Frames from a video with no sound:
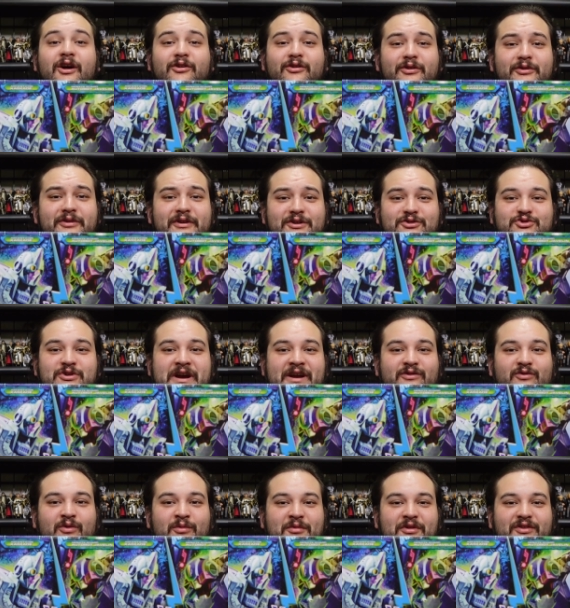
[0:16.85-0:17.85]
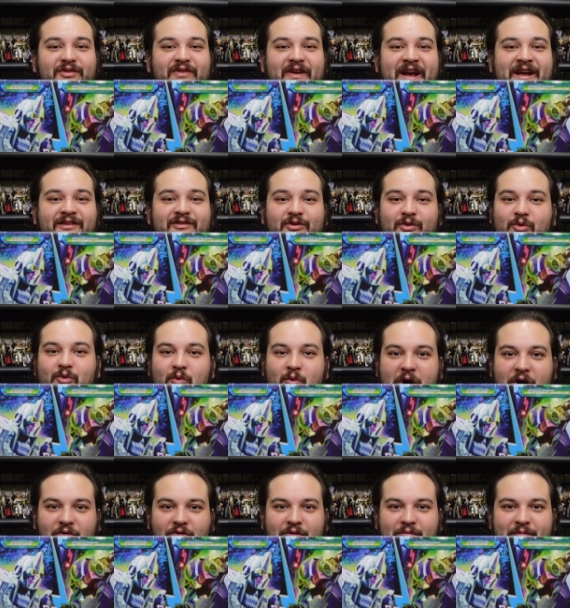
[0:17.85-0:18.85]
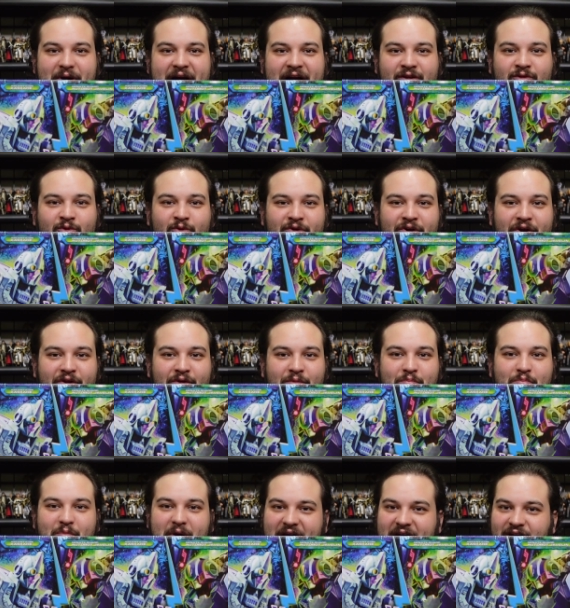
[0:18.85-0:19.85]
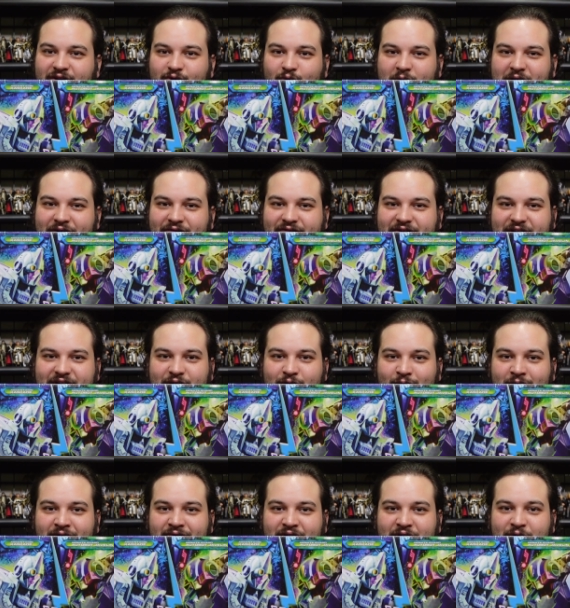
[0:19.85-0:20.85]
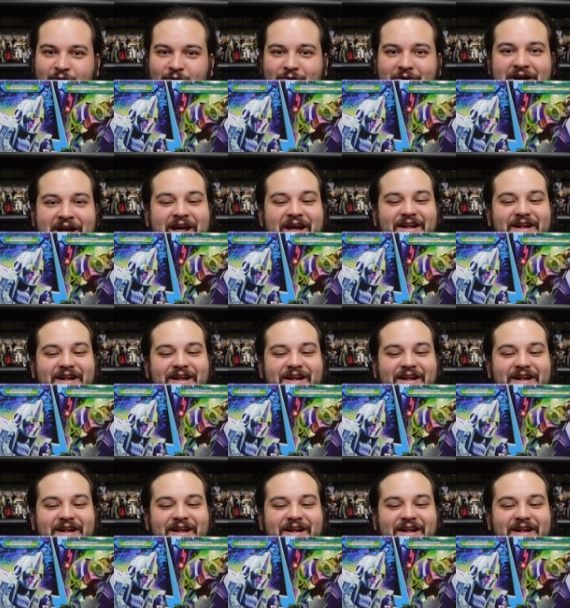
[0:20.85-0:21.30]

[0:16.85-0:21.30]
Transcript: Hello there Transformers fans and welcome back to another Bay 12 video review.